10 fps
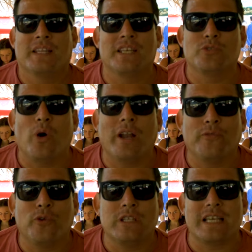These
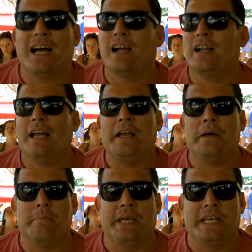waterfalls are
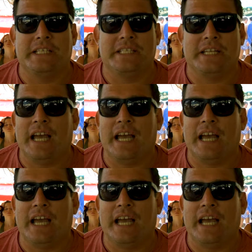amazing,